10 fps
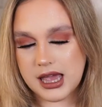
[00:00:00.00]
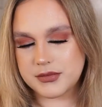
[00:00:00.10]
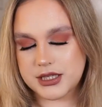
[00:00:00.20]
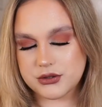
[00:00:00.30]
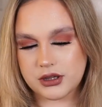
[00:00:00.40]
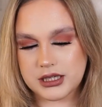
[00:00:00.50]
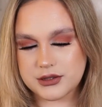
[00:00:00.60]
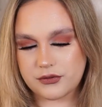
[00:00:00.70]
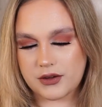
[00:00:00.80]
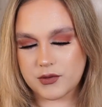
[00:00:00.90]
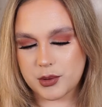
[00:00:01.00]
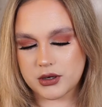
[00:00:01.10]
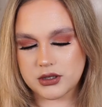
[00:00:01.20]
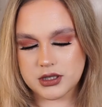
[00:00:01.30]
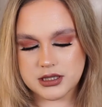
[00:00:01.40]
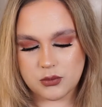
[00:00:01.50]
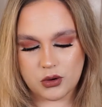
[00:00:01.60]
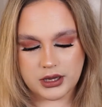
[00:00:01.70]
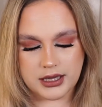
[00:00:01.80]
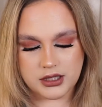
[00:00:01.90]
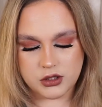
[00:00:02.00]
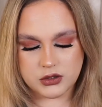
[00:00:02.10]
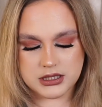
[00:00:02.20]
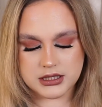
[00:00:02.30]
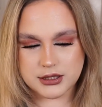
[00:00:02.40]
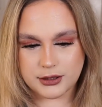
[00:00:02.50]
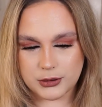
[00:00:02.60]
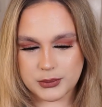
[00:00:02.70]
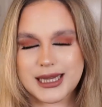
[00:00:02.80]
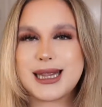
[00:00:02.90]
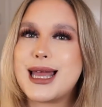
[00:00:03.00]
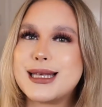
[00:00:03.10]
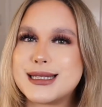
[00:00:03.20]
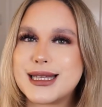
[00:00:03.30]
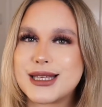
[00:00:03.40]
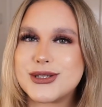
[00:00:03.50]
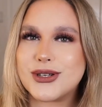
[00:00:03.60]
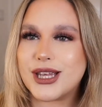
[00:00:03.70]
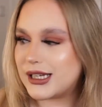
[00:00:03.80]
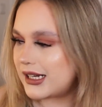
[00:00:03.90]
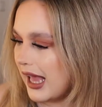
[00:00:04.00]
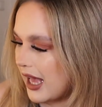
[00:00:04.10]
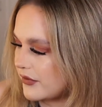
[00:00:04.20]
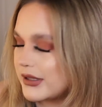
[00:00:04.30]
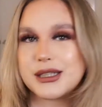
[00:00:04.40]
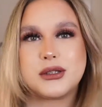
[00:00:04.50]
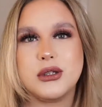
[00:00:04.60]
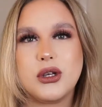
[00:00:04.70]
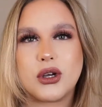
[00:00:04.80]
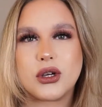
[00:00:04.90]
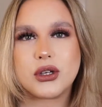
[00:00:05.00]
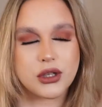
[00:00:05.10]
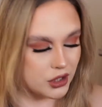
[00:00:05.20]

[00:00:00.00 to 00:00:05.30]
These are all his favourite products and what he uses, so let's get stuck in and have a little look.